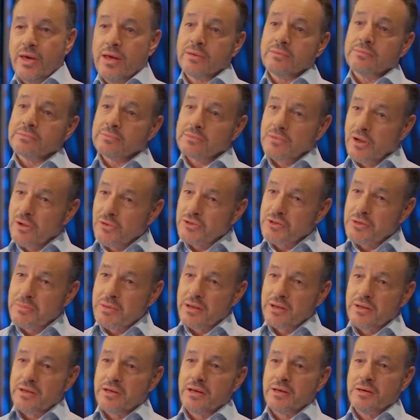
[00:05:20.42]
then
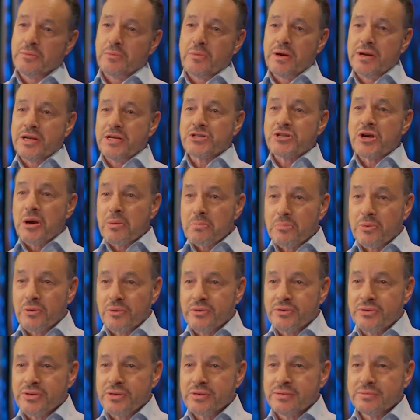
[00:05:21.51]
ultimately, when he's
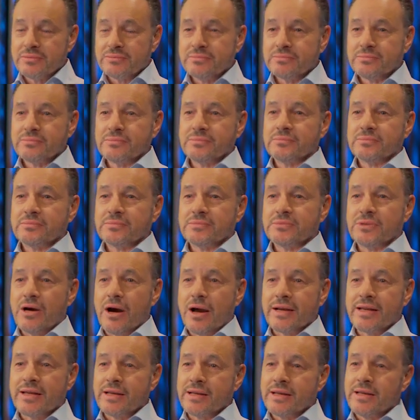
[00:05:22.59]
humbled,
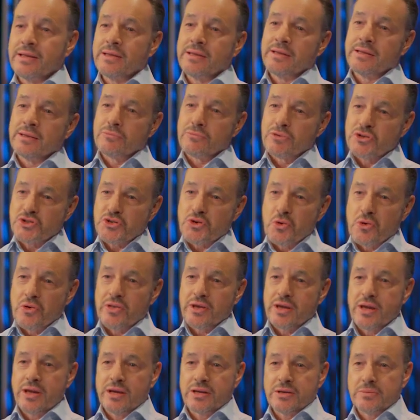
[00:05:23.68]
God can restore
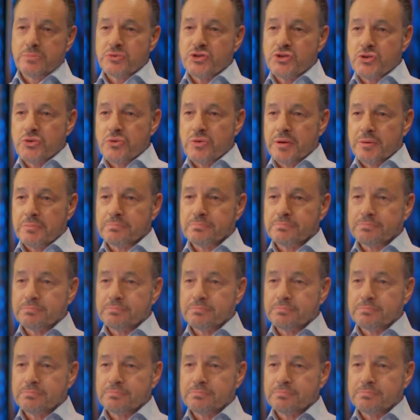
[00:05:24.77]
the kingdom to him.